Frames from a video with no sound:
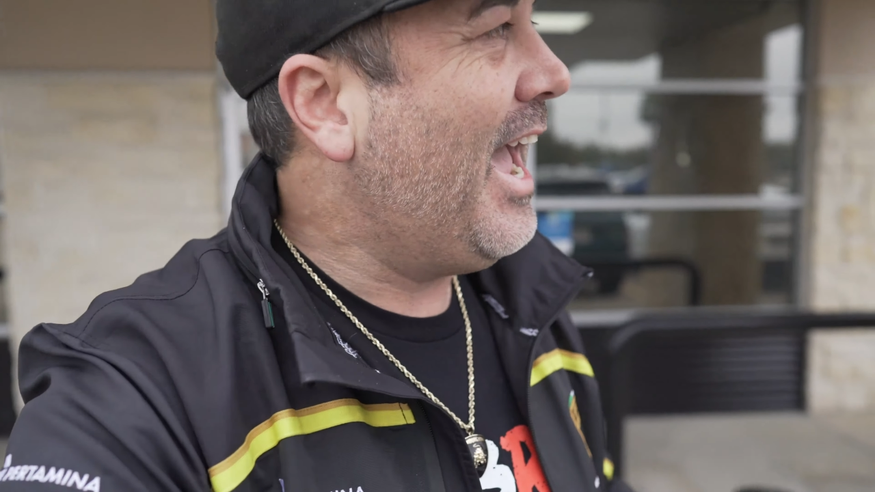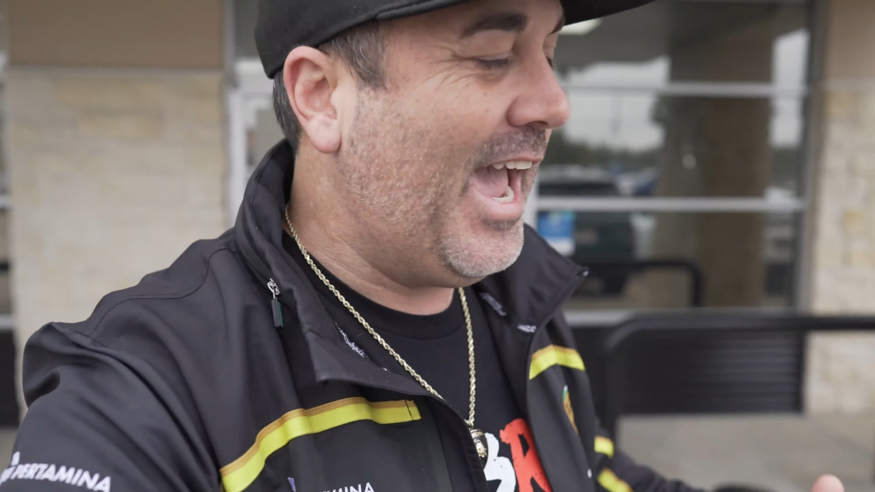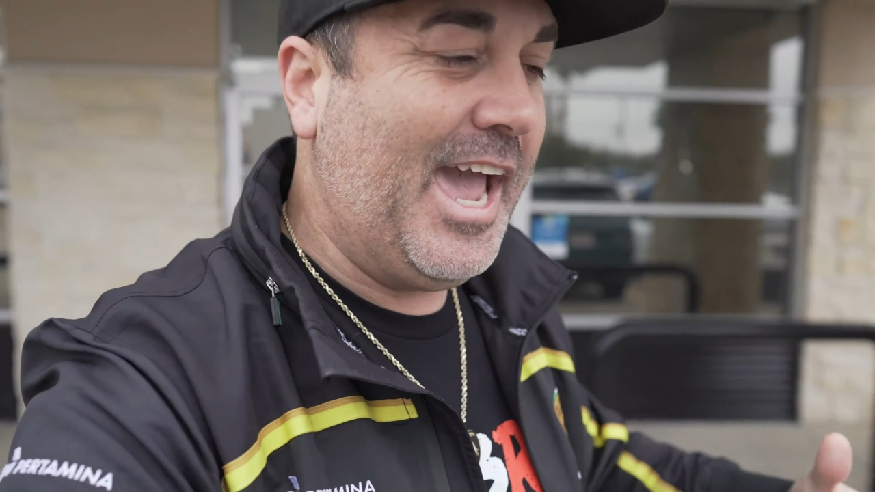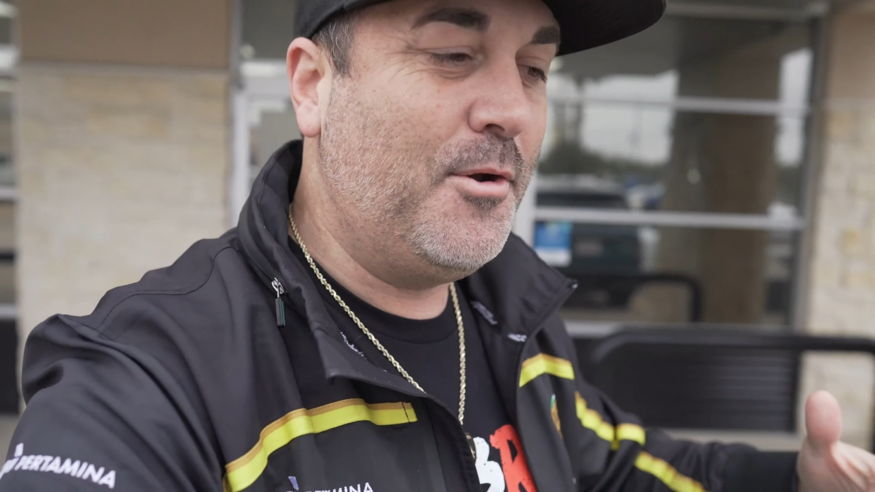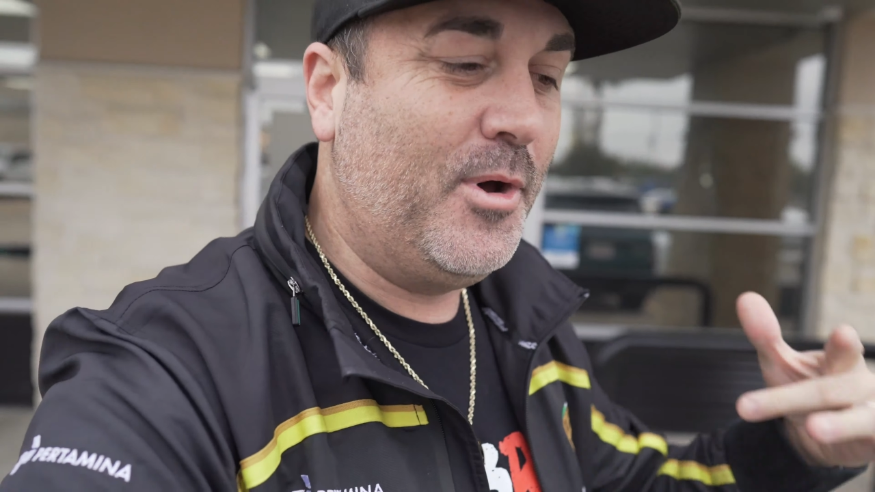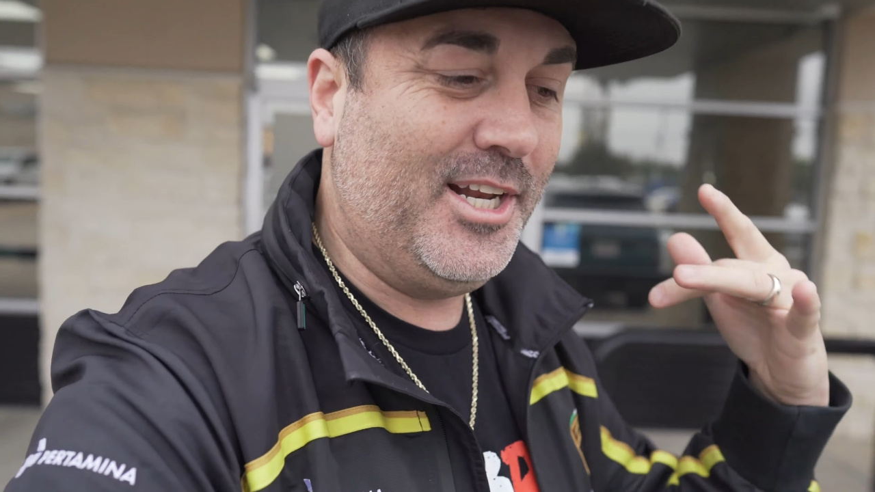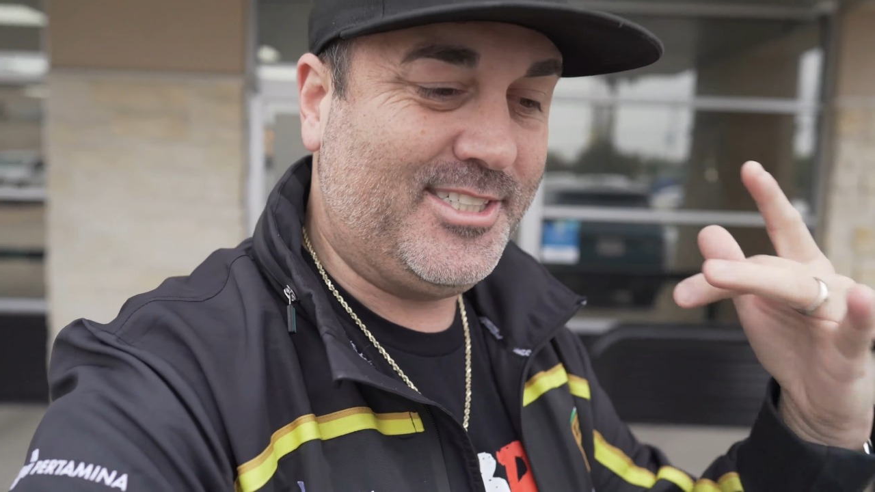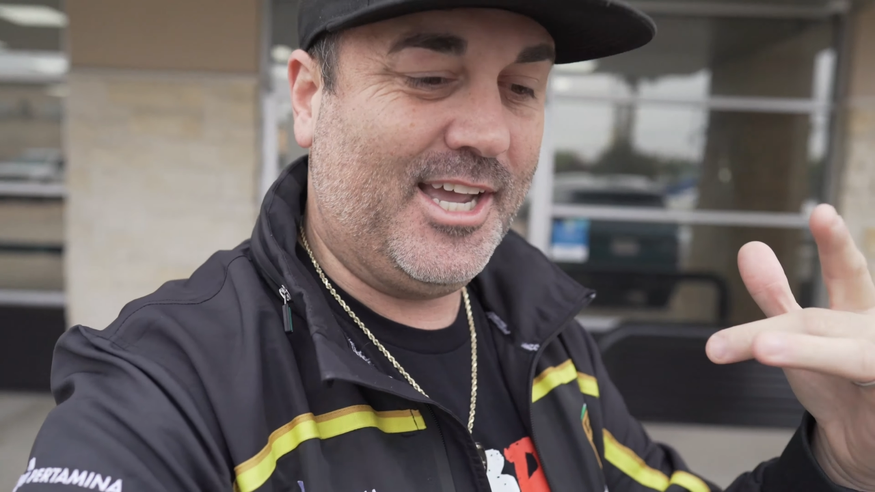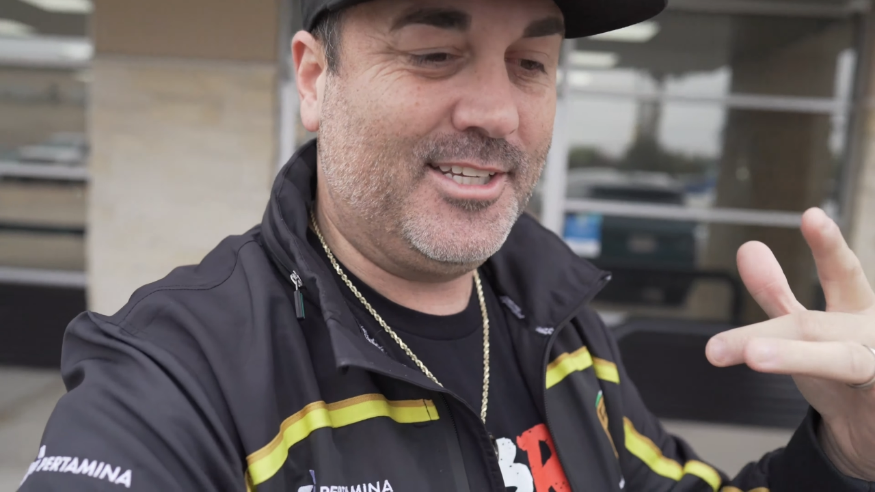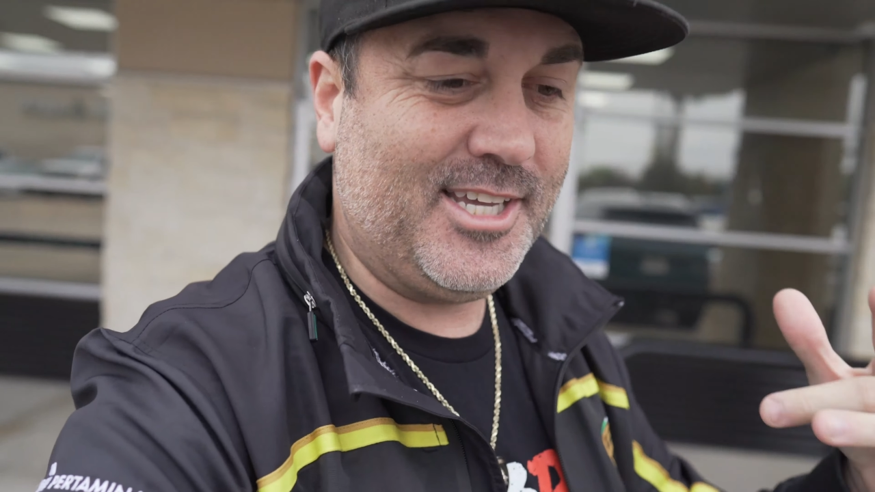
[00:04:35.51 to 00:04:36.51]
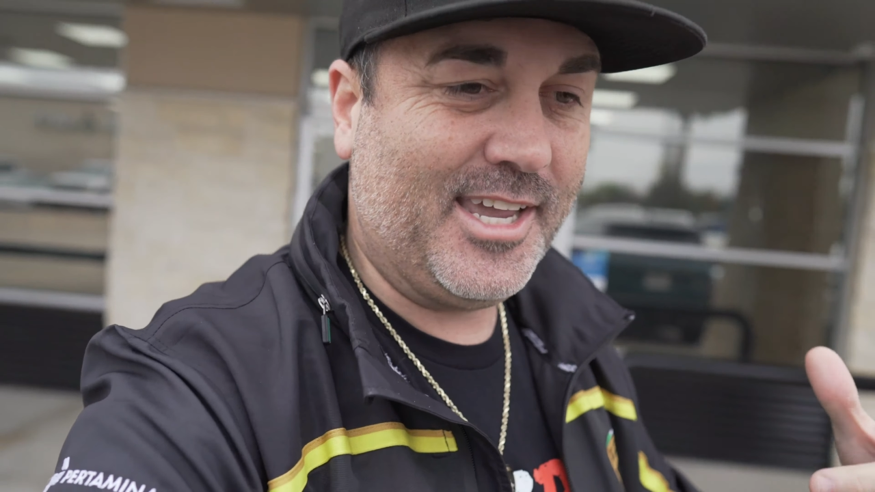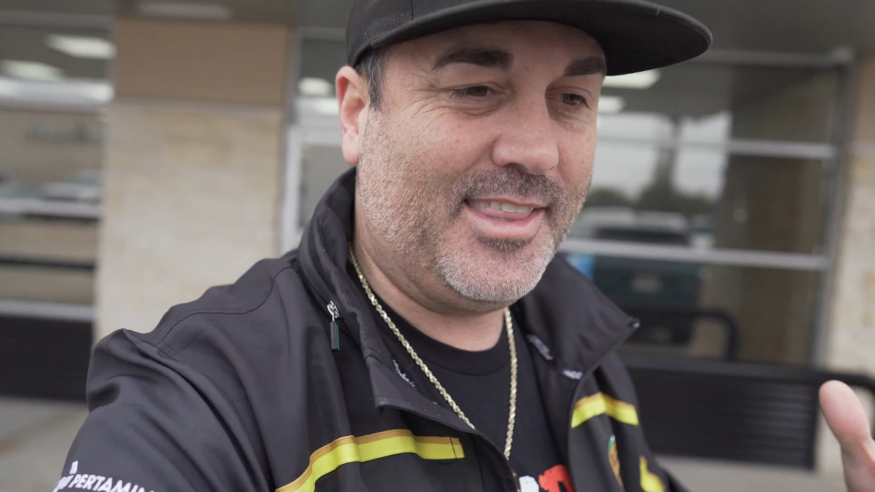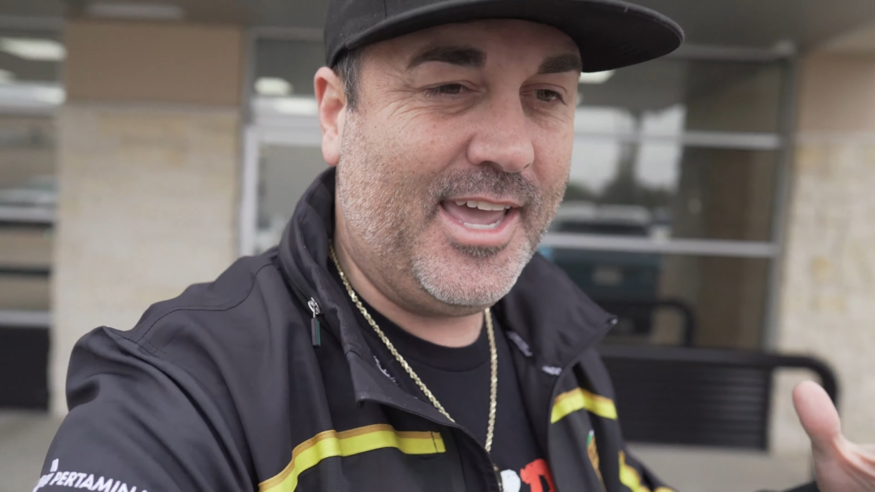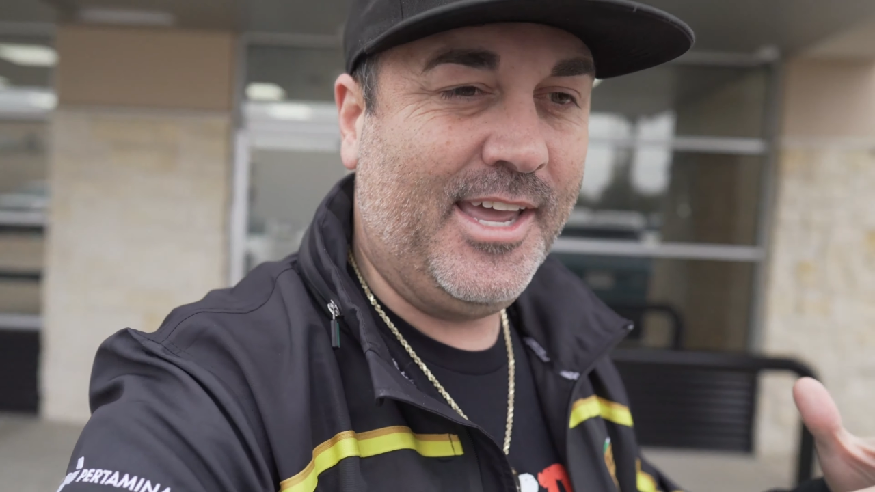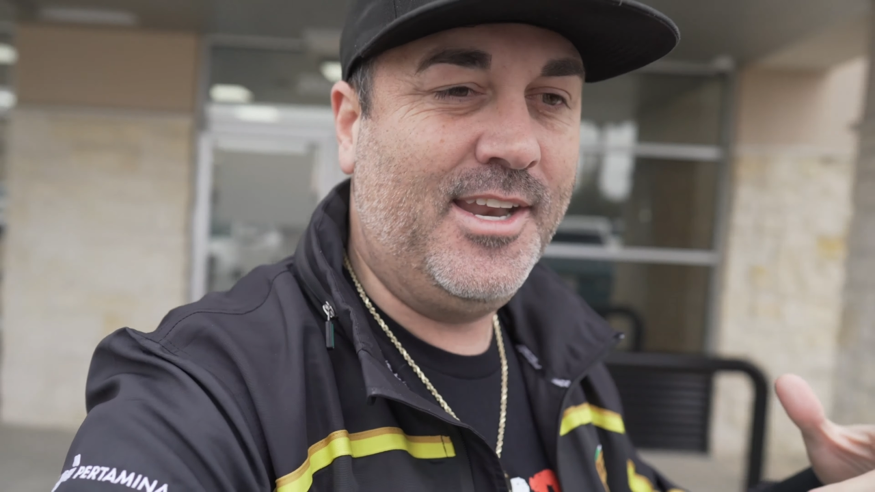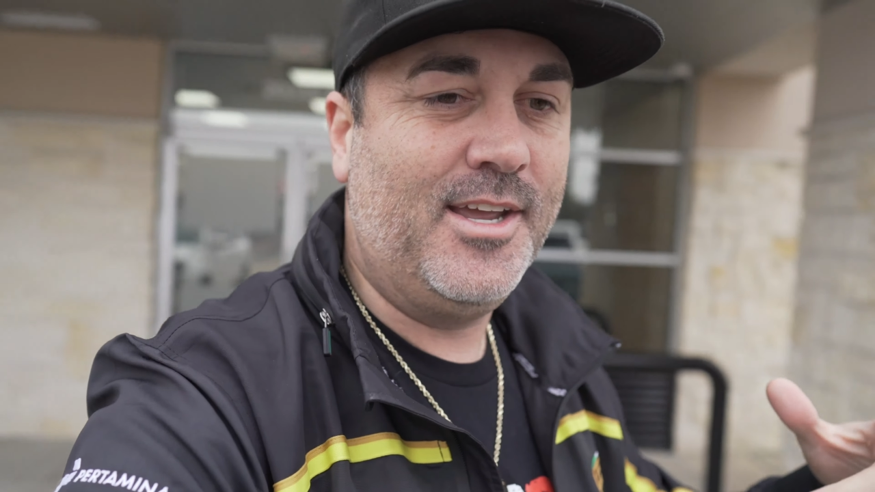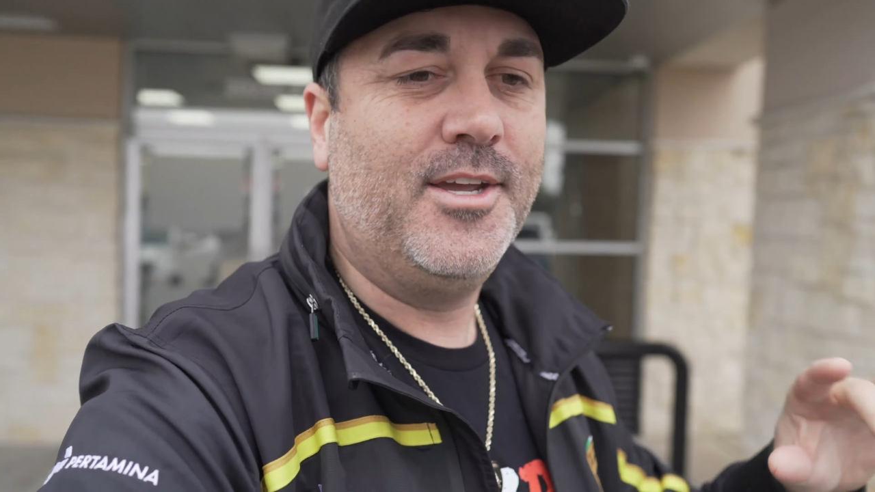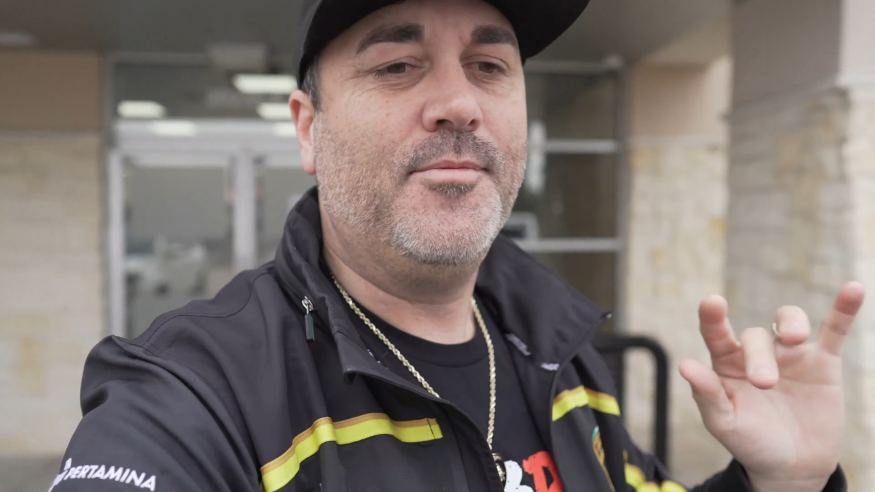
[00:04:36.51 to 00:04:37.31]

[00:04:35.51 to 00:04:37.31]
and what it sounds like then